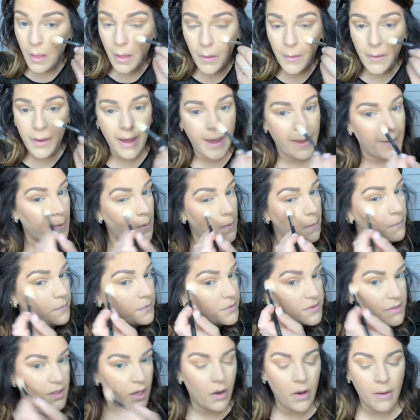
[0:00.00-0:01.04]
Okay,
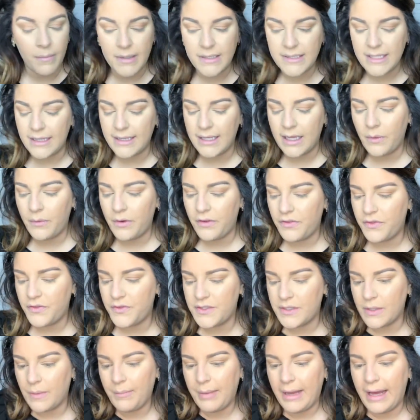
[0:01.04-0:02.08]
so I'm going to set that with
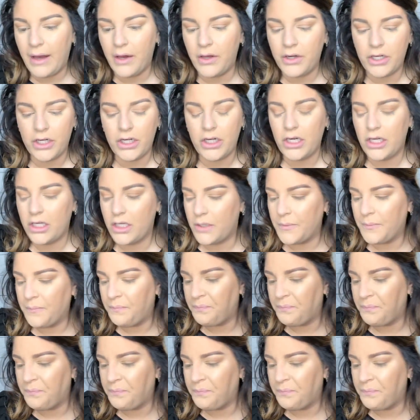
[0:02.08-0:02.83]
some powder.